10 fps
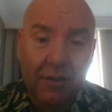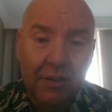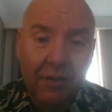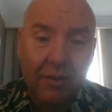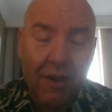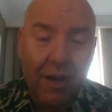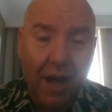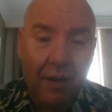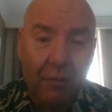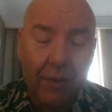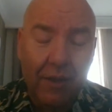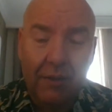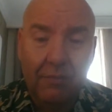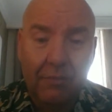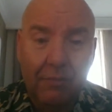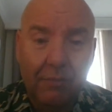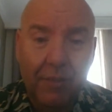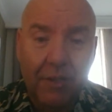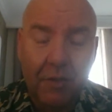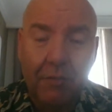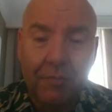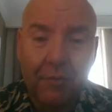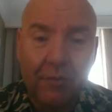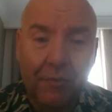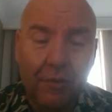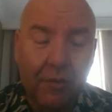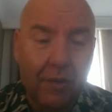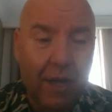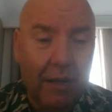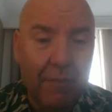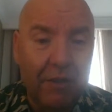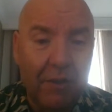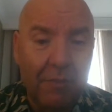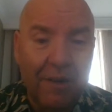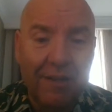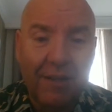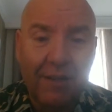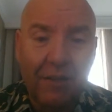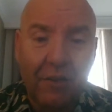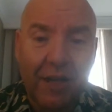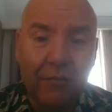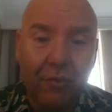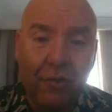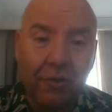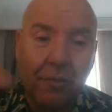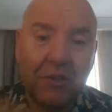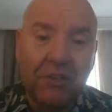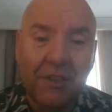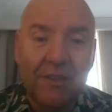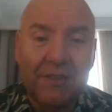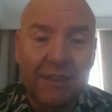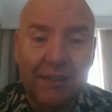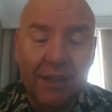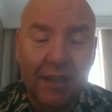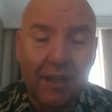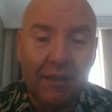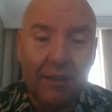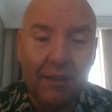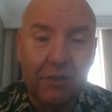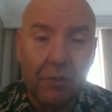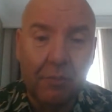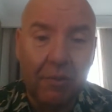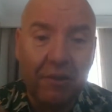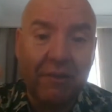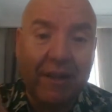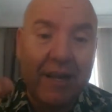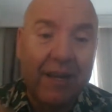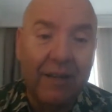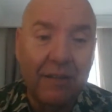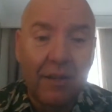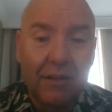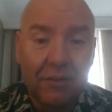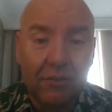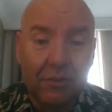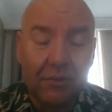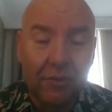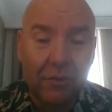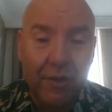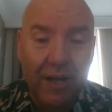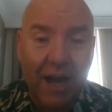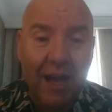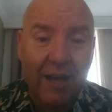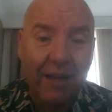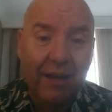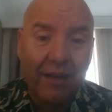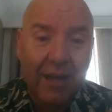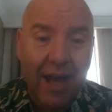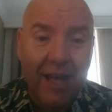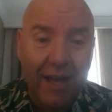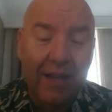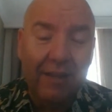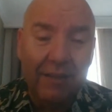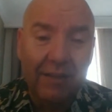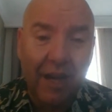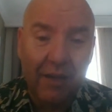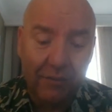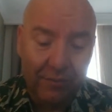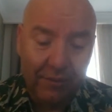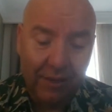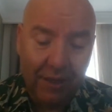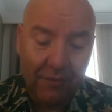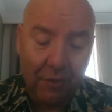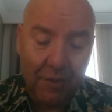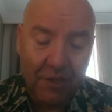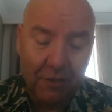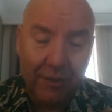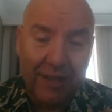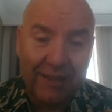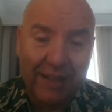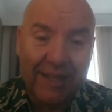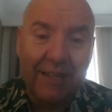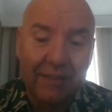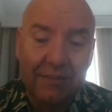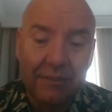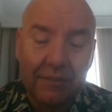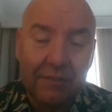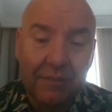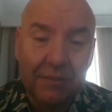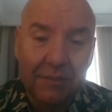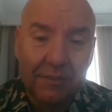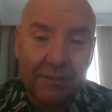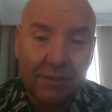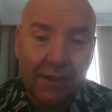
And we did big jobs for like Milton and Bradley, the Connect Four commercials, and some Burger King. So really high end kind of commercial with that technique. Okay.